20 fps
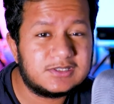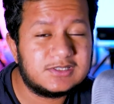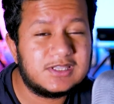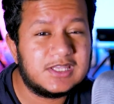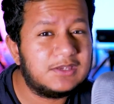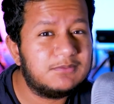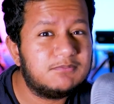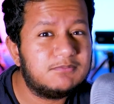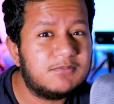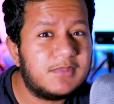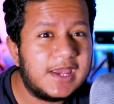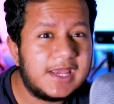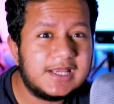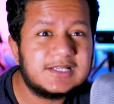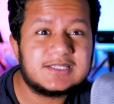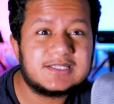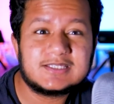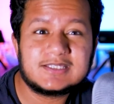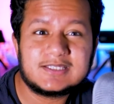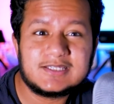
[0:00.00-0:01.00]
They may
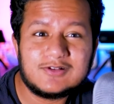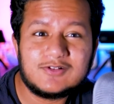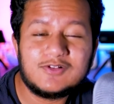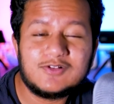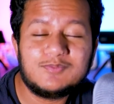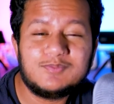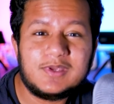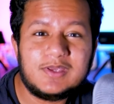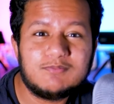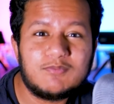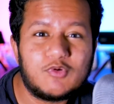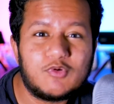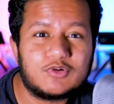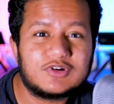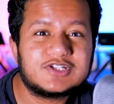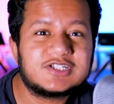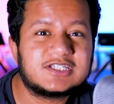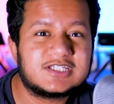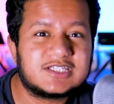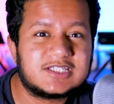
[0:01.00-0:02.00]
still be more
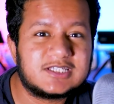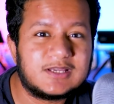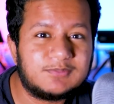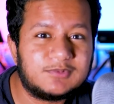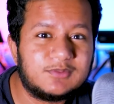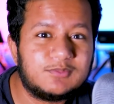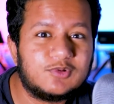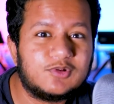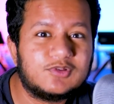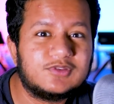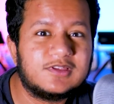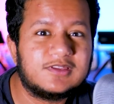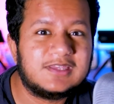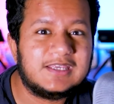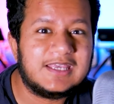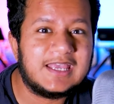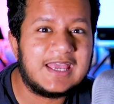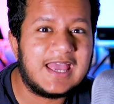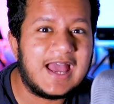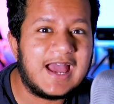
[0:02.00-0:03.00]
susceptible than
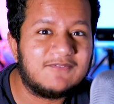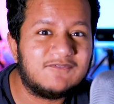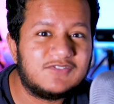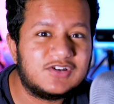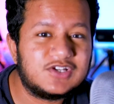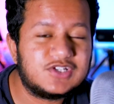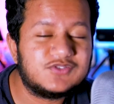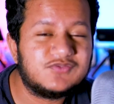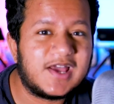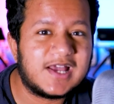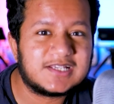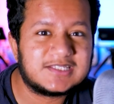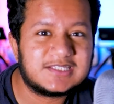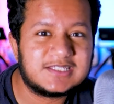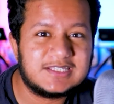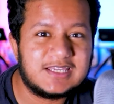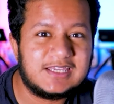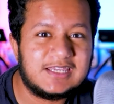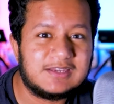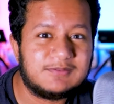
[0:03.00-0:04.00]
the average
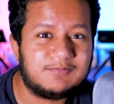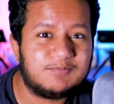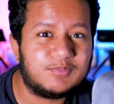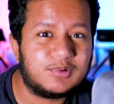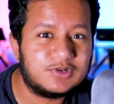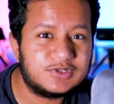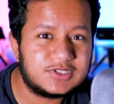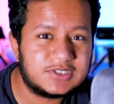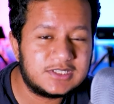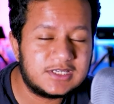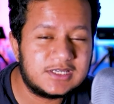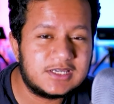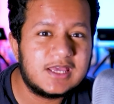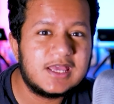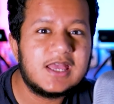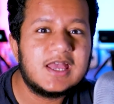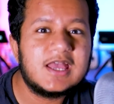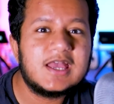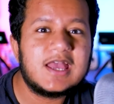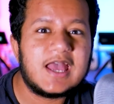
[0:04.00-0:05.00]
vaccinated person
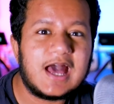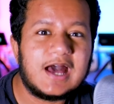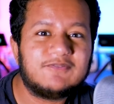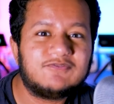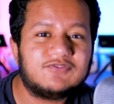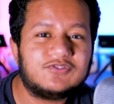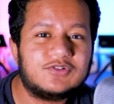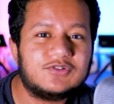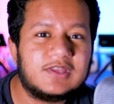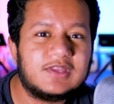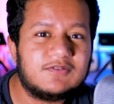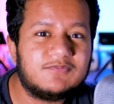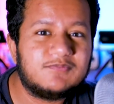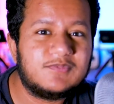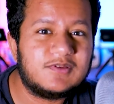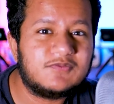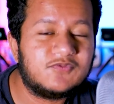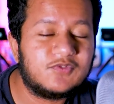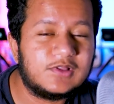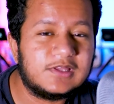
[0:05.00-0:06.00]
after they've
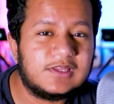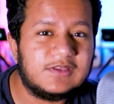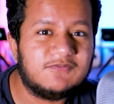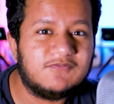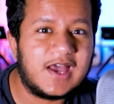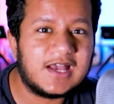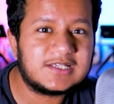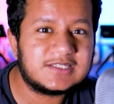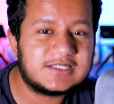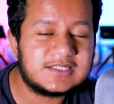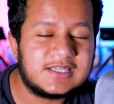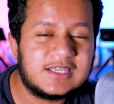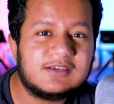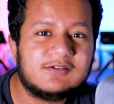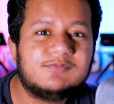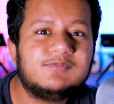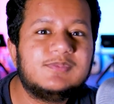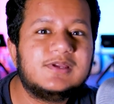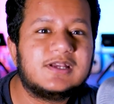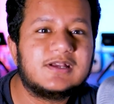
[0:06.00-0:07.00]
been fully
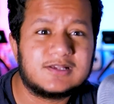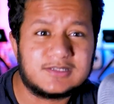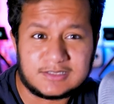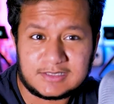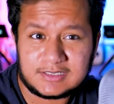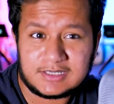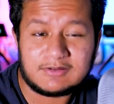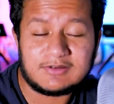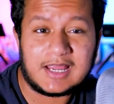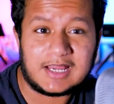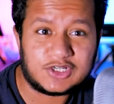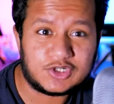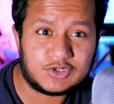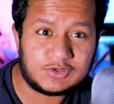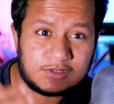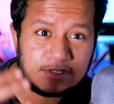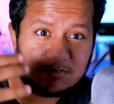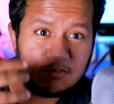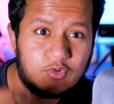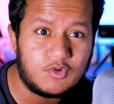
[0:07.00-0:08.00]
vaccinated because they're
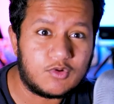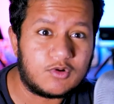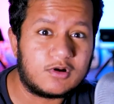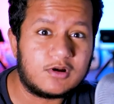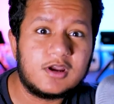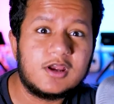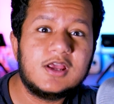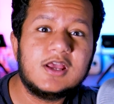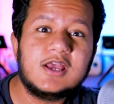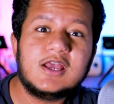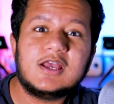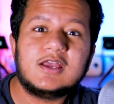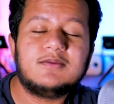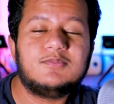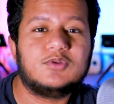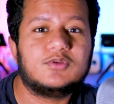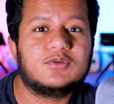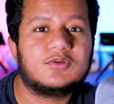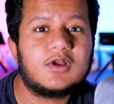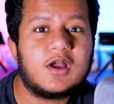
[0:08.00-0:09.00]
naturally more
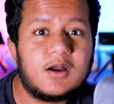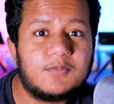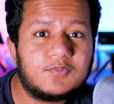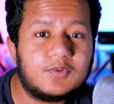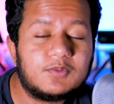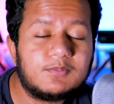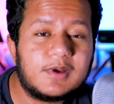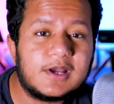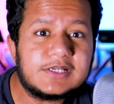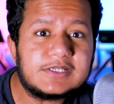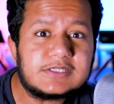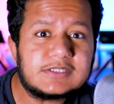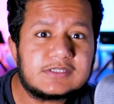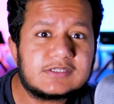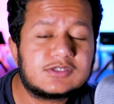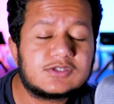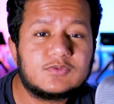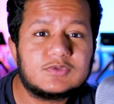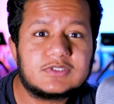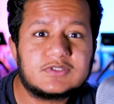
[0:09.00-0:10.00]
immunocompromised.
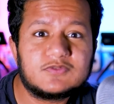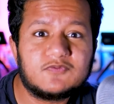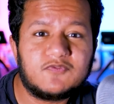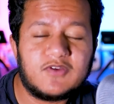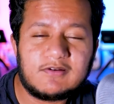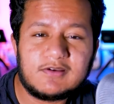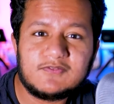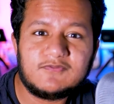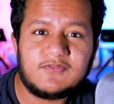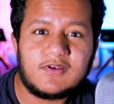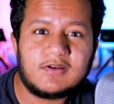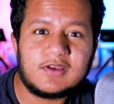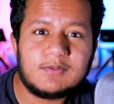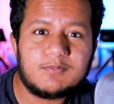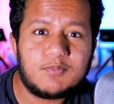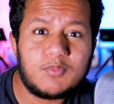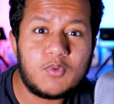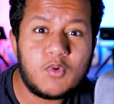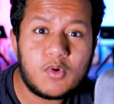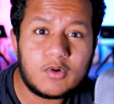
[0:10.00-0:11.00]
So it's very, very
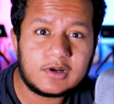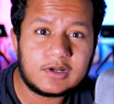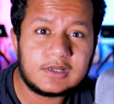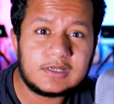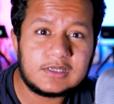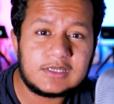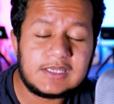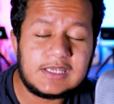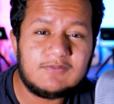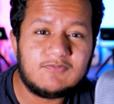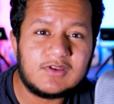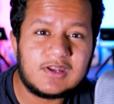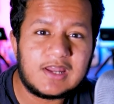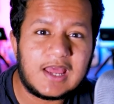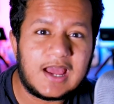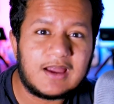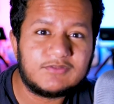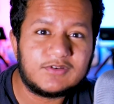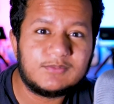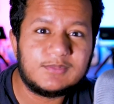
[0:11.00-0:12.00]
important, even
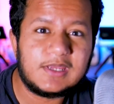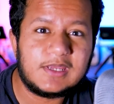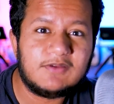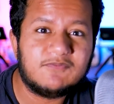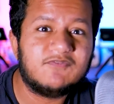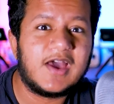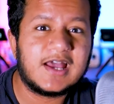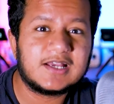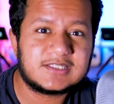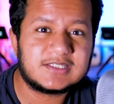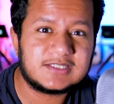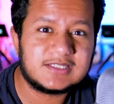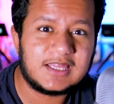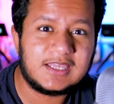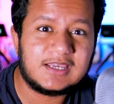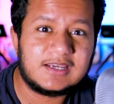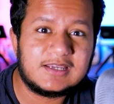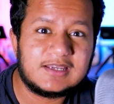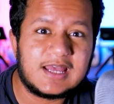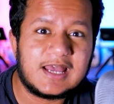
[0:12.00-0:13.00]
after being
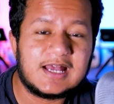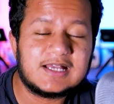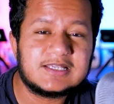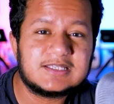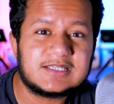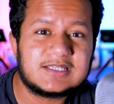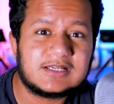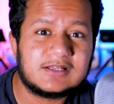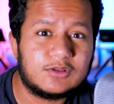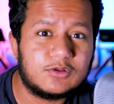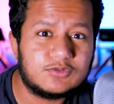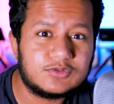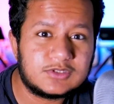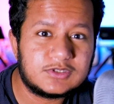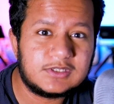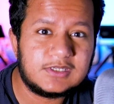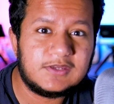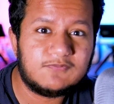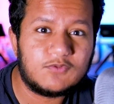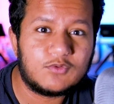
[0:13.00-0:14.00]
vaccinated as a low
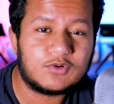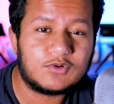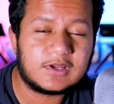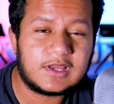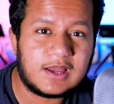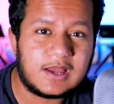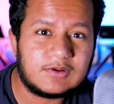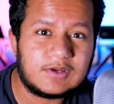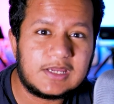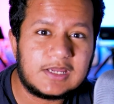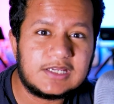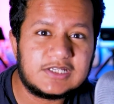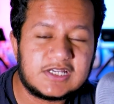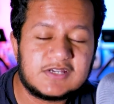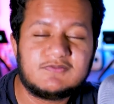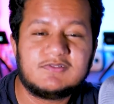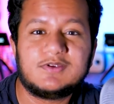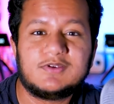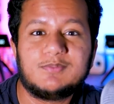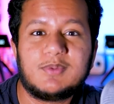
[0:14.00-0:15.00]
CD4 count
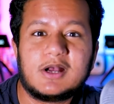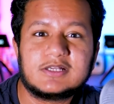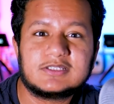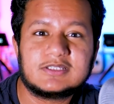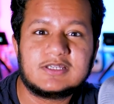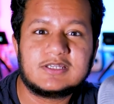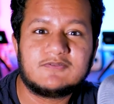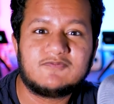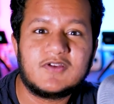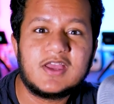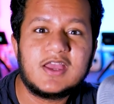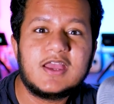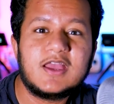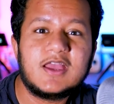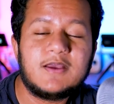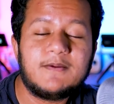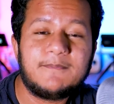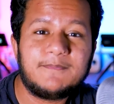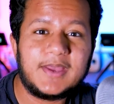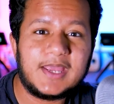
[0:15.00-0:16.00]
HIV positive
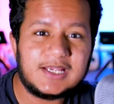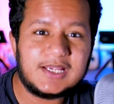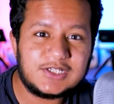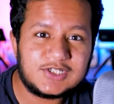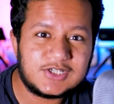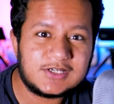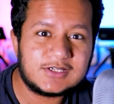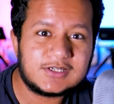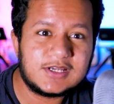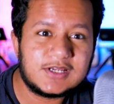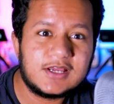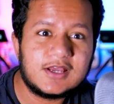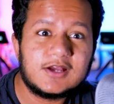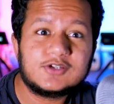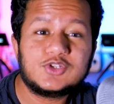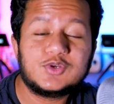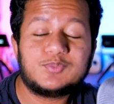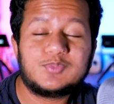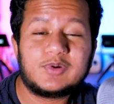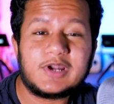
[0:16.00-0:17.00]
patient
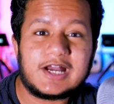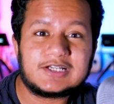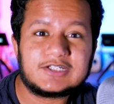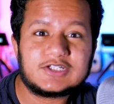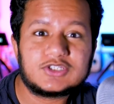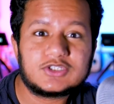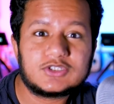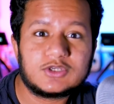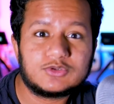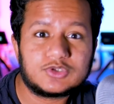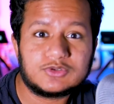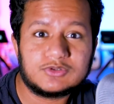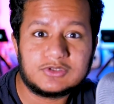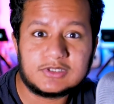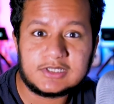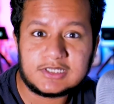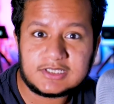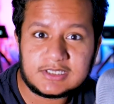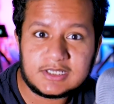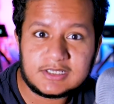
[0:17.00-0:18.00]
to practice social
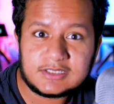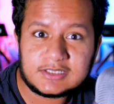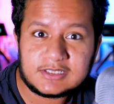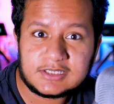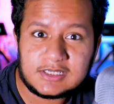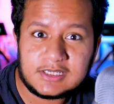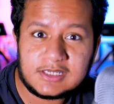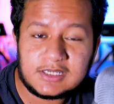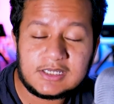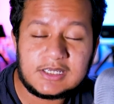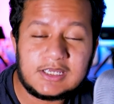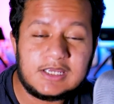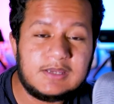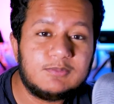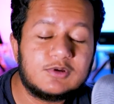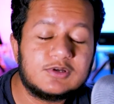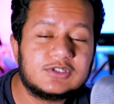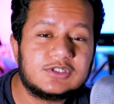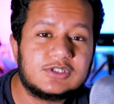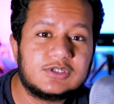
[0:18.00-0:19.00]
distancing, keep
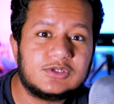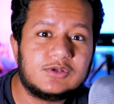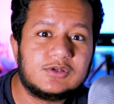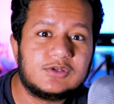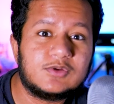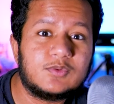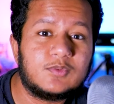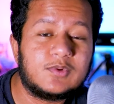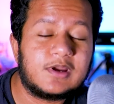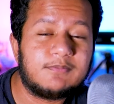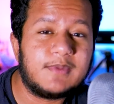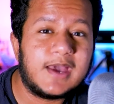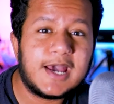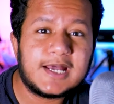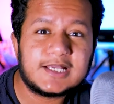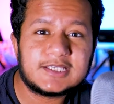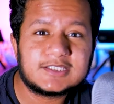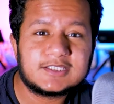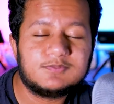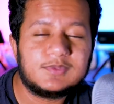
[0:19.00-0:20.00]
continuing to wear
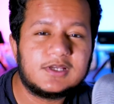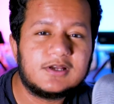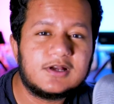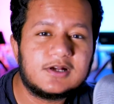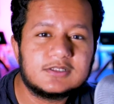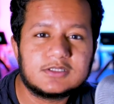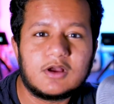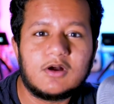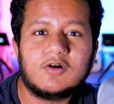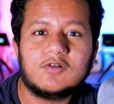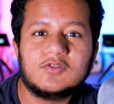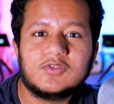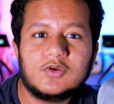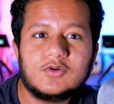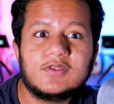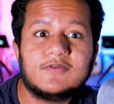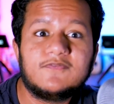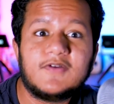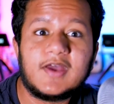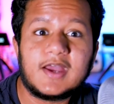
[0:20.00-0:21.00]
masks, because although
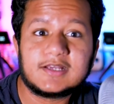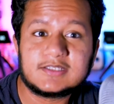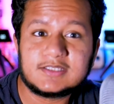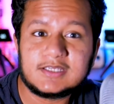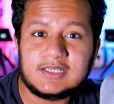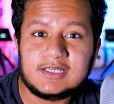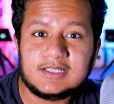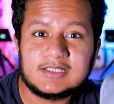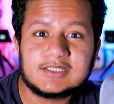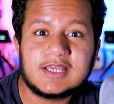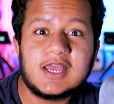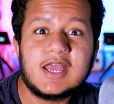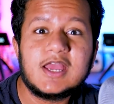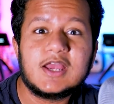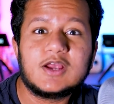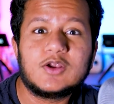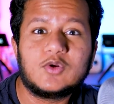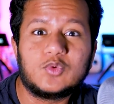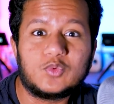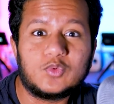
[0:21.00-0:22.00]
the vaccines
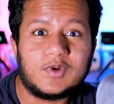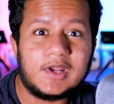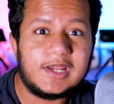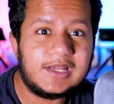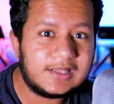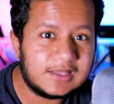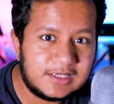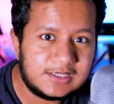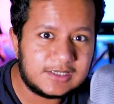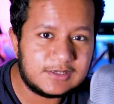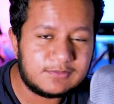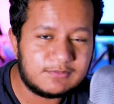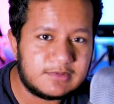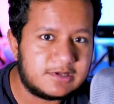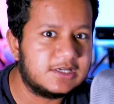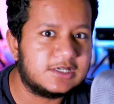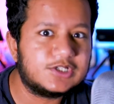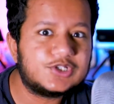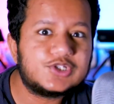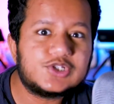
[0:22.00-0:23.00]
greatly
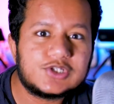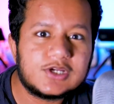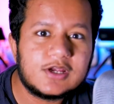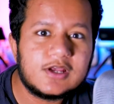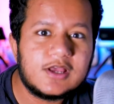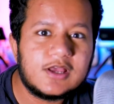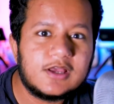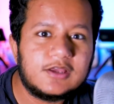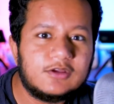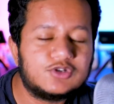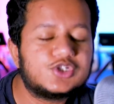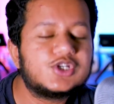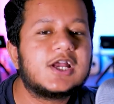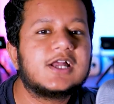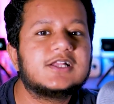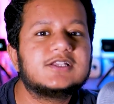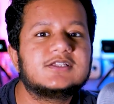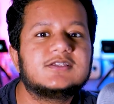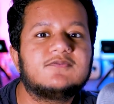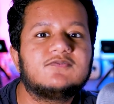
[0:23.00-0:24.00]
diminish your
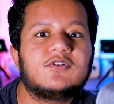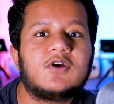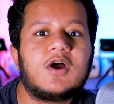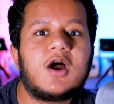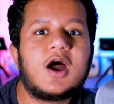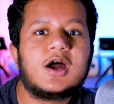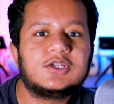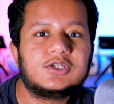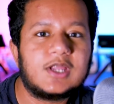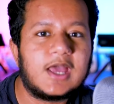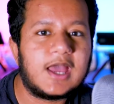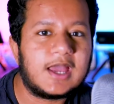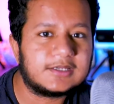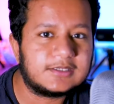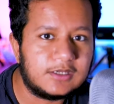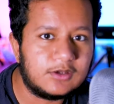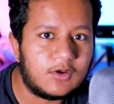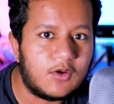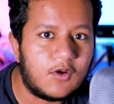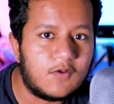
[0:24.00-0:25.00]
chances of
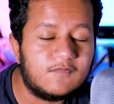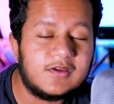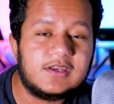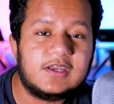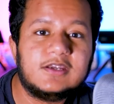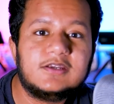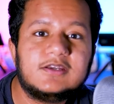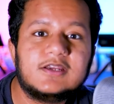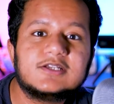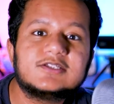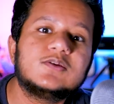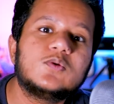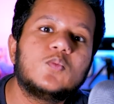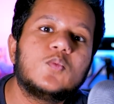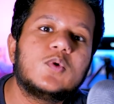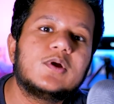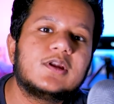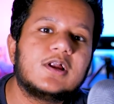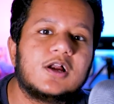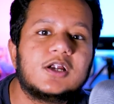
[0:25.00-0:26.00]
contacting COVID, it doesn't
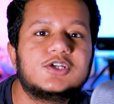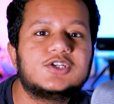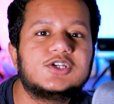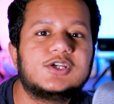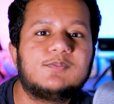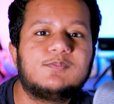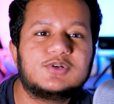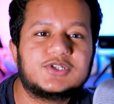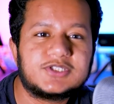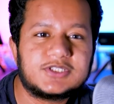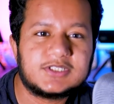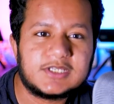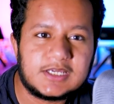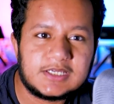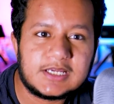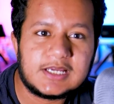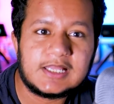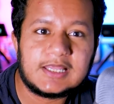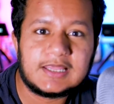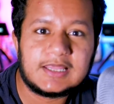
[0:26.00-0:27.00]
100%
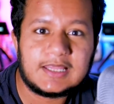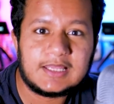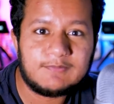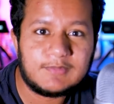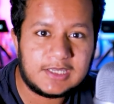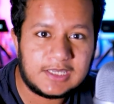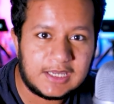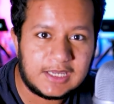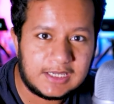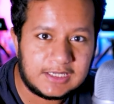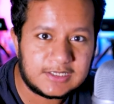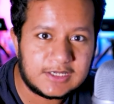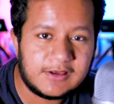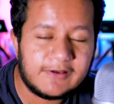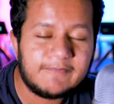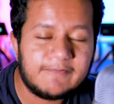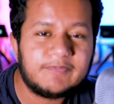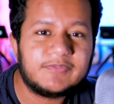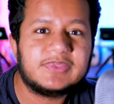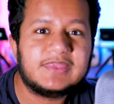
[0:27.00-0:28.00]
eliminate
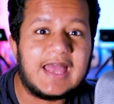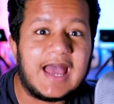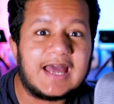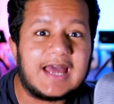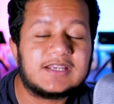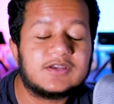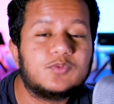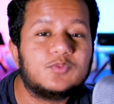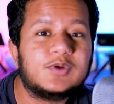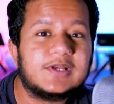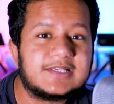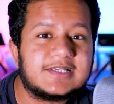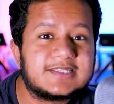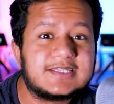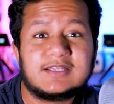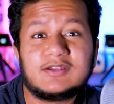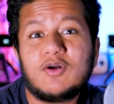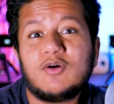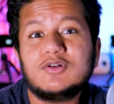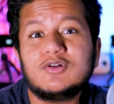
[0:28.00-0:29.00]
that risk.
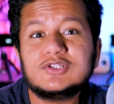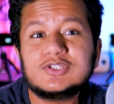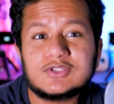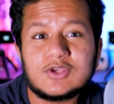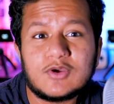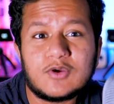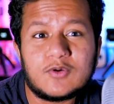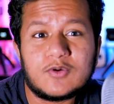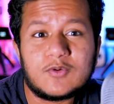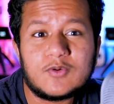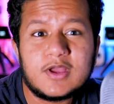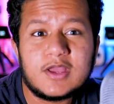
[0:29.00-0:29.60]
It also